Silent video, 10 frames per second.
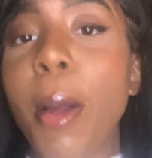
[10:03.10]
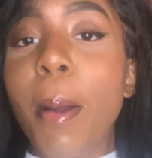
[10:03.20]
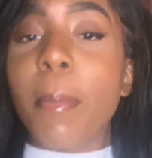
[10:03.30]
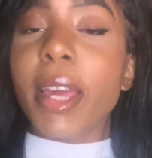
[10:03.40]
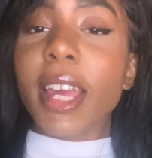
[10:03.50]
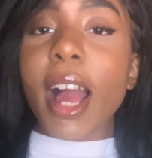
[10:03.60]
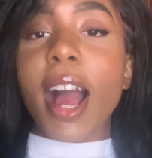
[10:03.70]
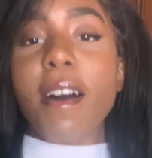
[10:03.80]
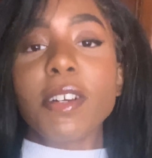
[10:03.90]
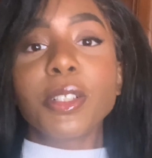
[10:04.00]
But yeah,
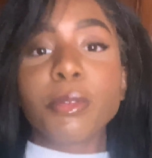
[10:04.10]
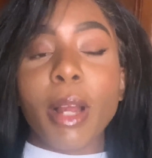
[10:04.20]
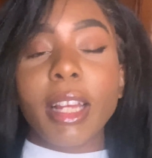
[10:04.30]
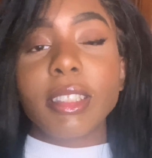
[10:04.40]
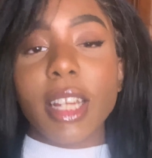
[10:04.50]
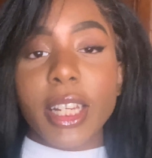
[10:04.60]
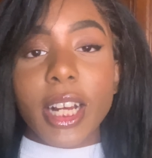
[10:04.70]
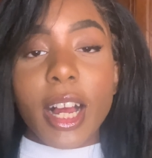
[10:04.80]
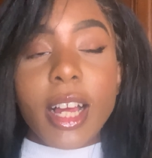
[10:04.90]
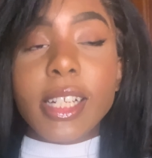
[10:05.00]
have a great day,
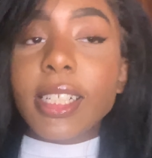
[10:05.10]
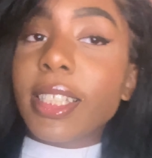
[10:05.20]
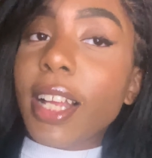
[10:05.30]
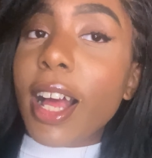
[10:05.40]
guys.